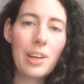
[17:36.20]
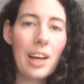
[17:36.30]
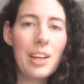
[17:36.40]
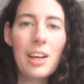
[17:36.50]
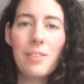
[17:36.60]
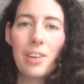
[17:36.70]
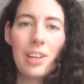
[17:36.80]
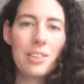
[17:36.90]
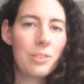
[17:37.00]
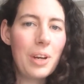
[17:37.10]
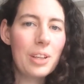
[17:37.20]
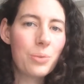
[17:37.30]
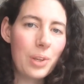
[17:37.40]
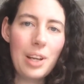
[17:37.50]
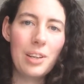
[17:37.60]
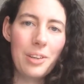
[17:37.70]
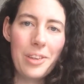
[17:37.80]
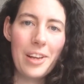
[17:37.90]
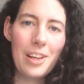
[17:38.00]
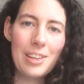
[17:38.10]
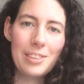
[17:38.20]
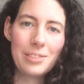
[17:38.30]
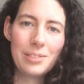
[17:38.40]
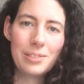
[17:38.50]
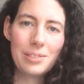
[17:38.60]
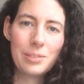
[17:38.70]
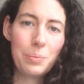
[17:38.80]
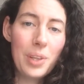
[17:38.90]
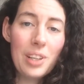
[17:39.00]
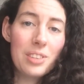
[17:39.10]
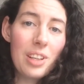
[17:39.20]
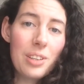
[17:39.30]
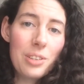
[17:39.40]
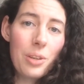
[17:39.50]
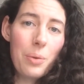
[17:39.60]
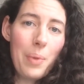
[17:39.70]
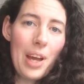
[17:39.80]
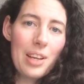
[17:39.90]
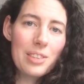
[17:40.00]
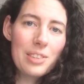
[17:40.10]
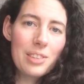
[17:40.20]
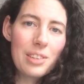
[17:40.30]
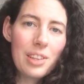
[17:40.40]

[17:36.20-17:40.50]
can never interact with anything because there is no mass.